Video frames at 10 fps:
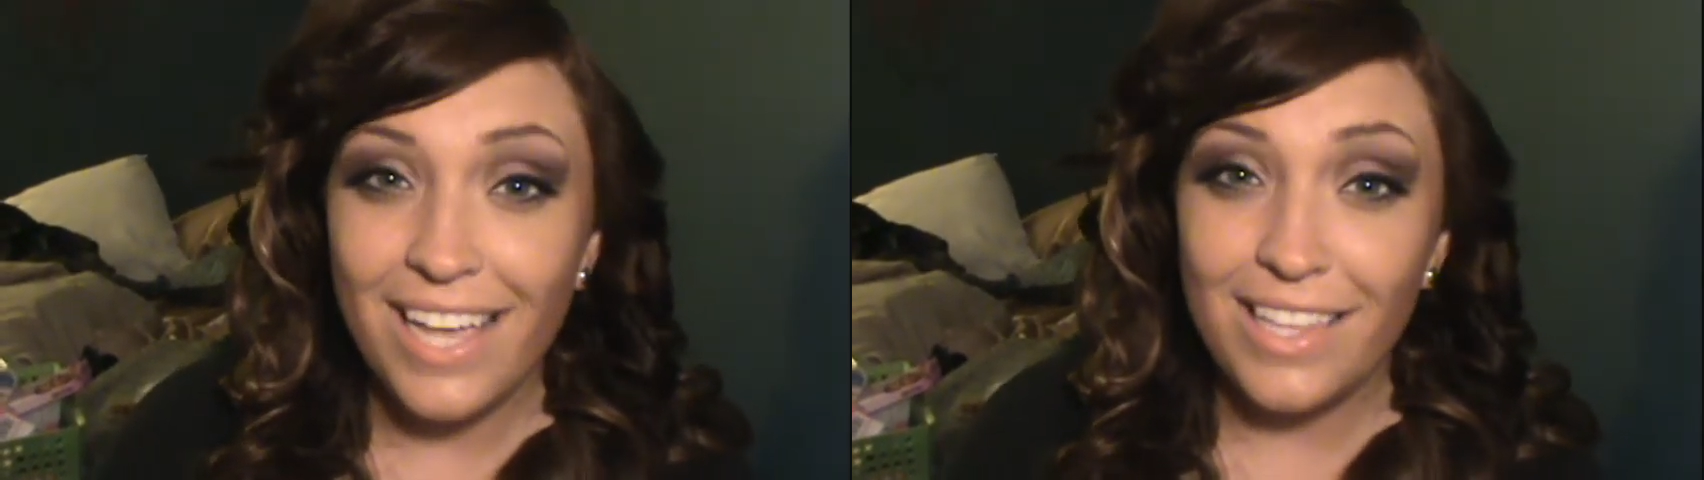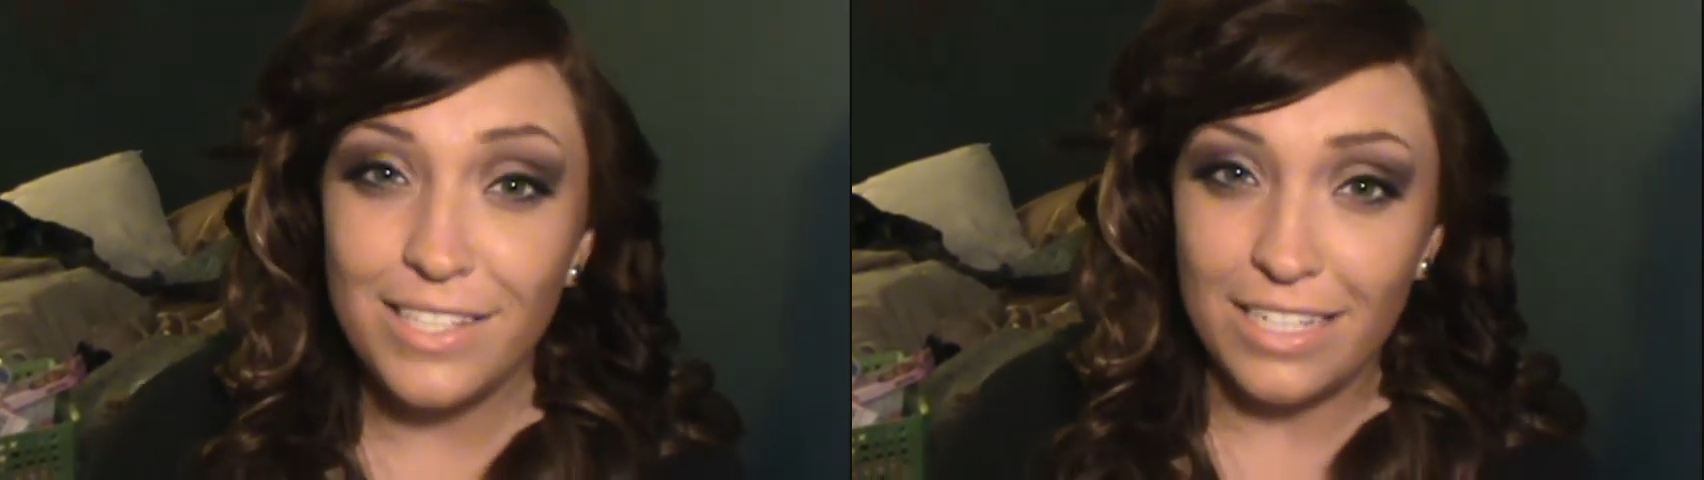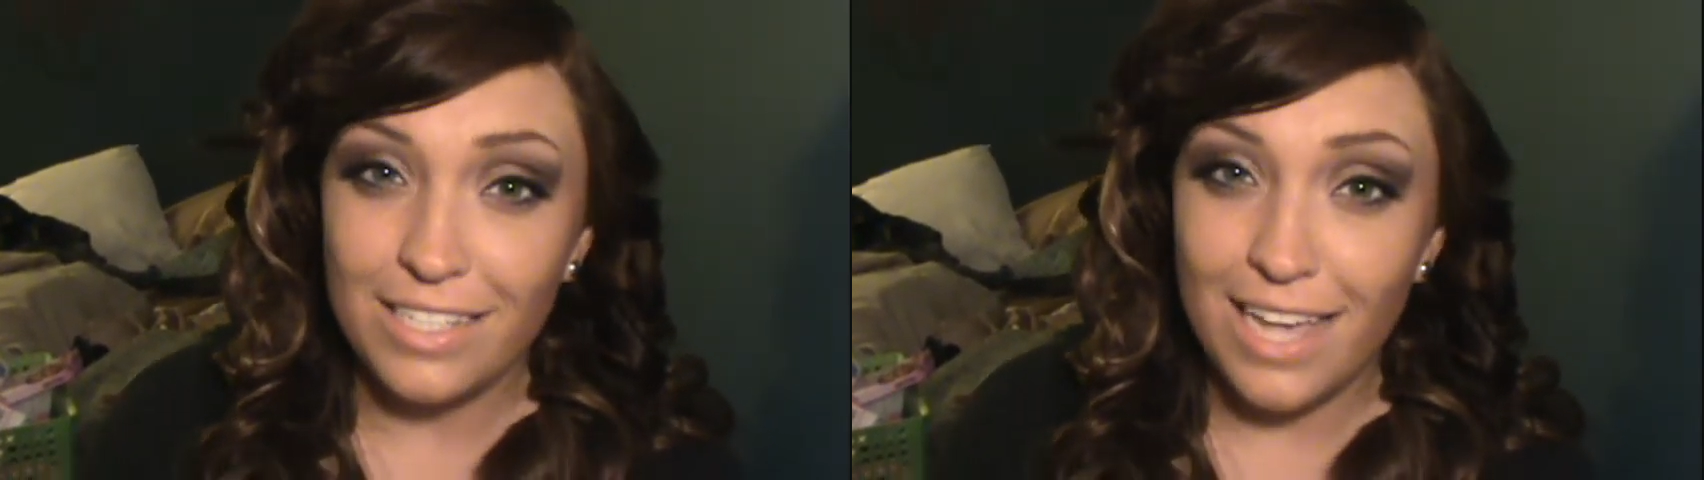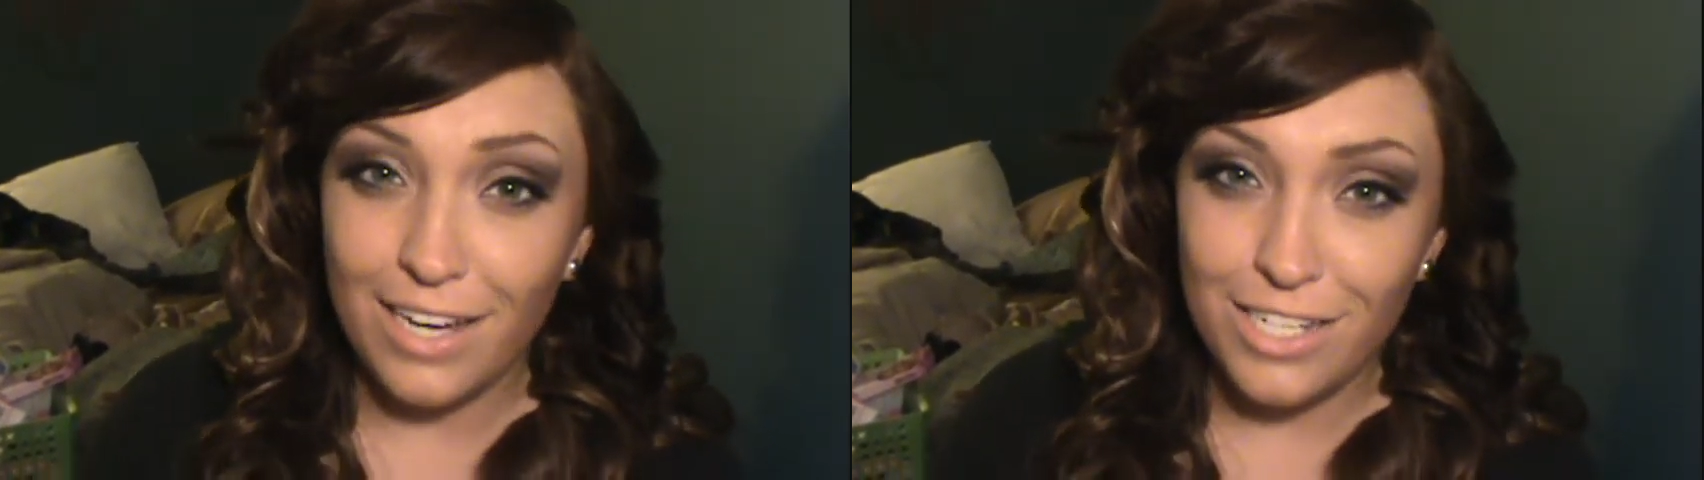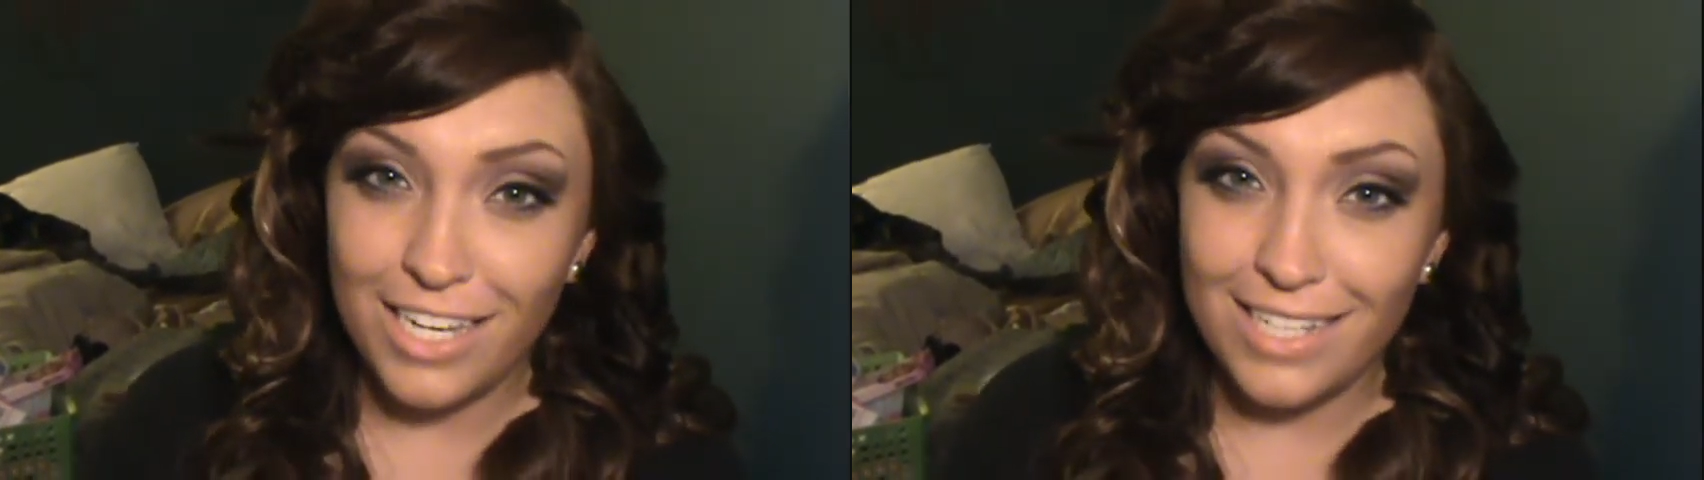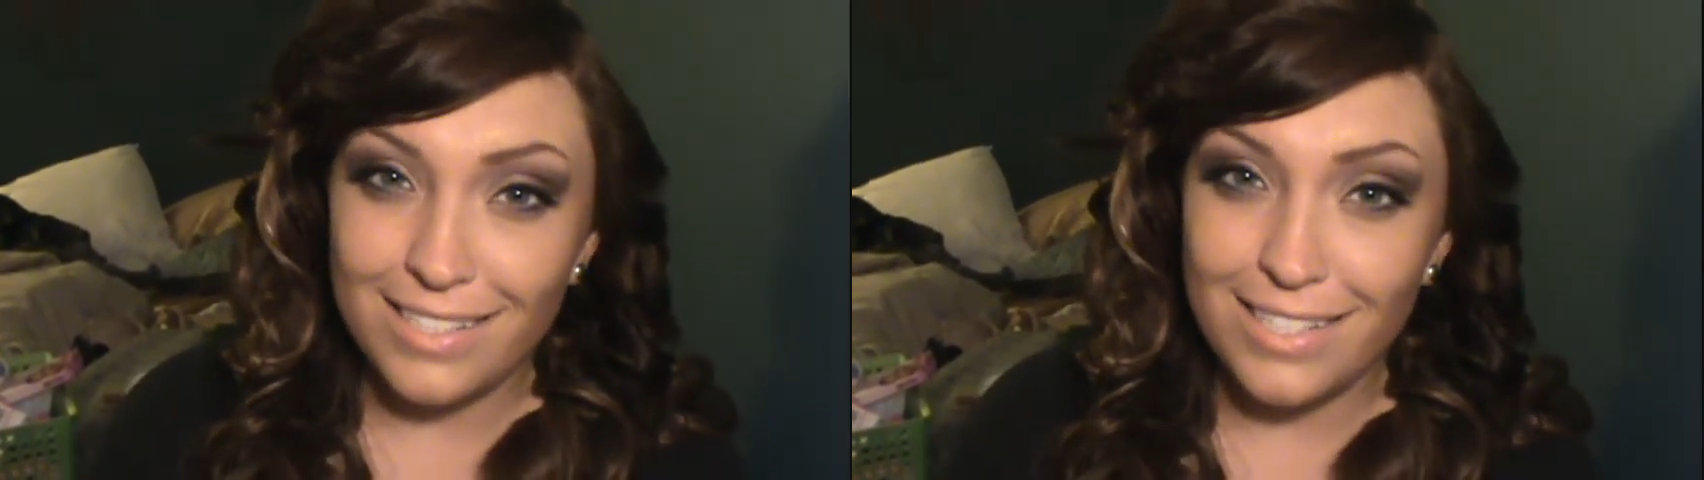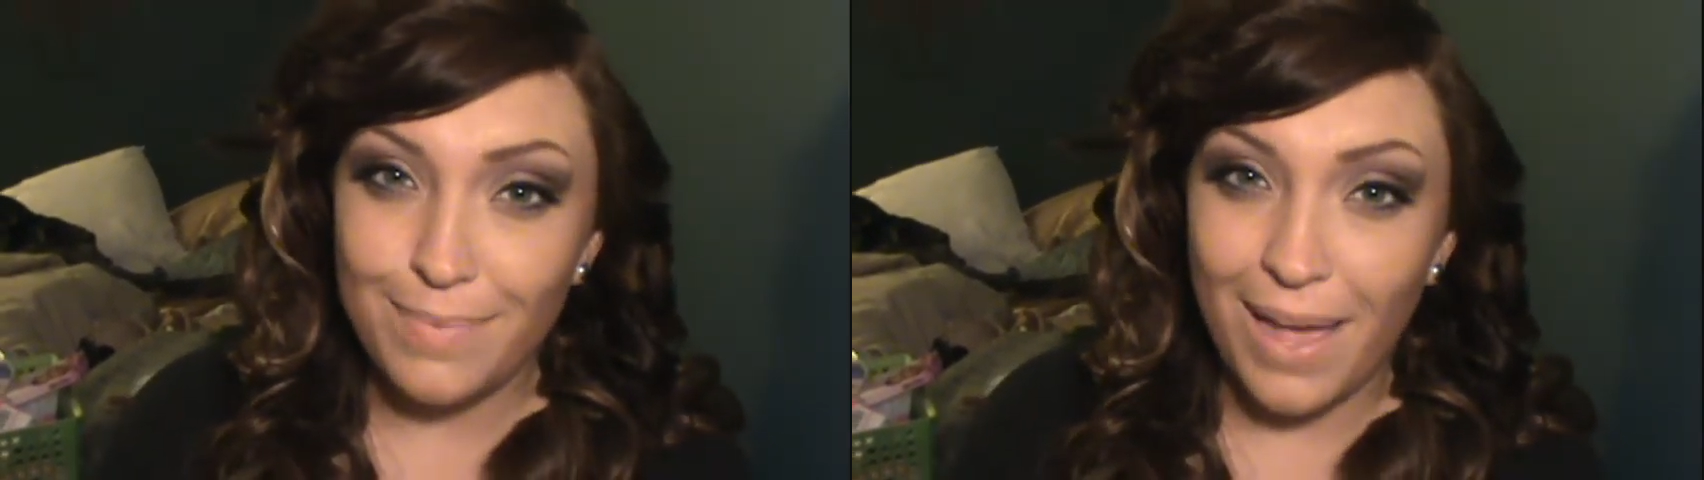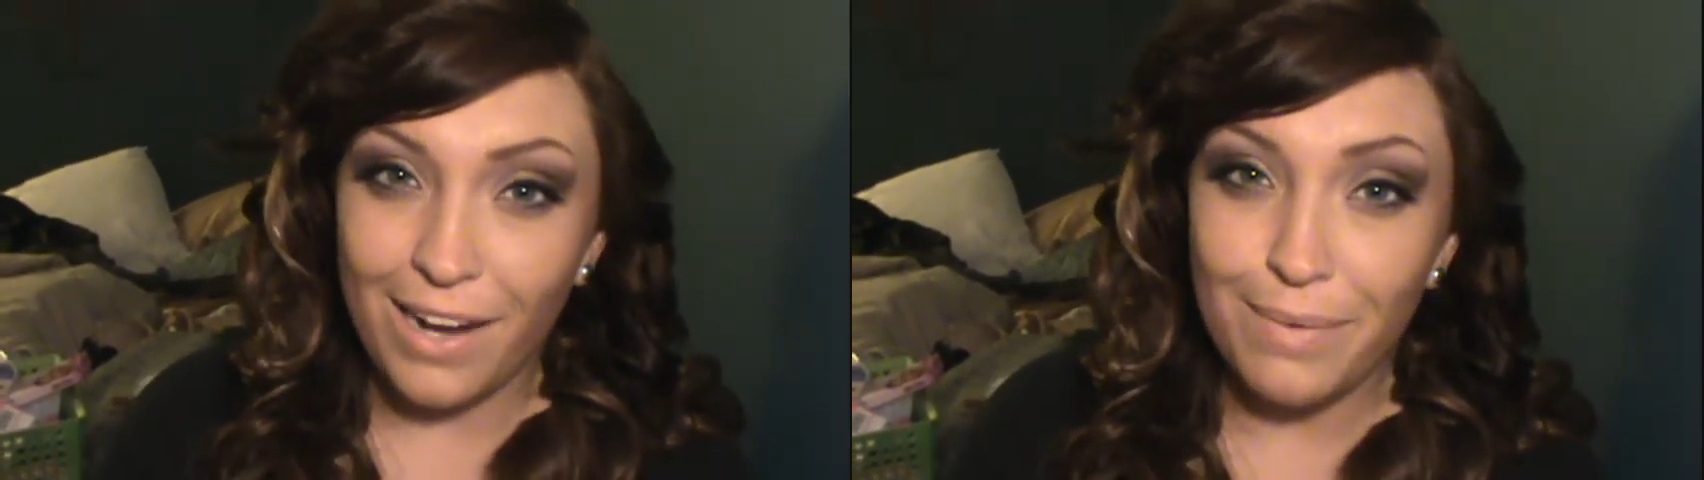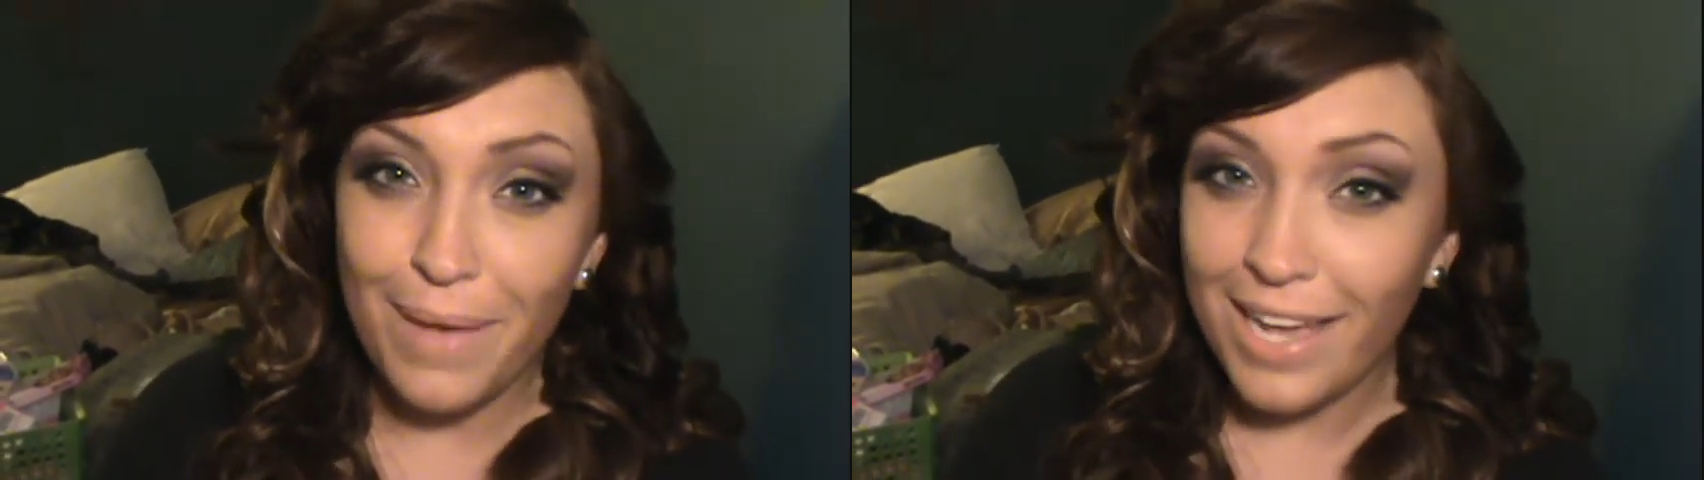This look is actually inspired